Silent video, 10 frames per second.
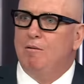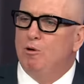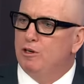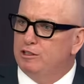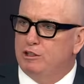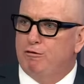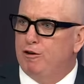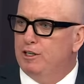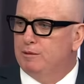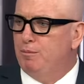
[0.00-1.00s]
I won't go so
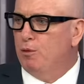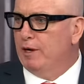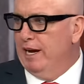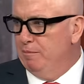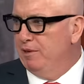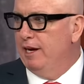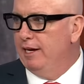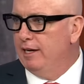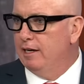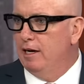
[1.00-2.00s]
far as poor game
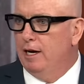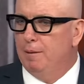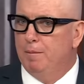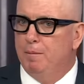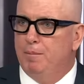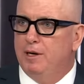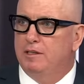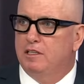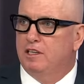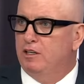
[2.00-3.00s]
planning, um,
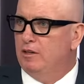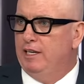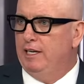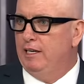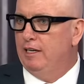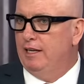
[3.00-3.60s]
but clearly,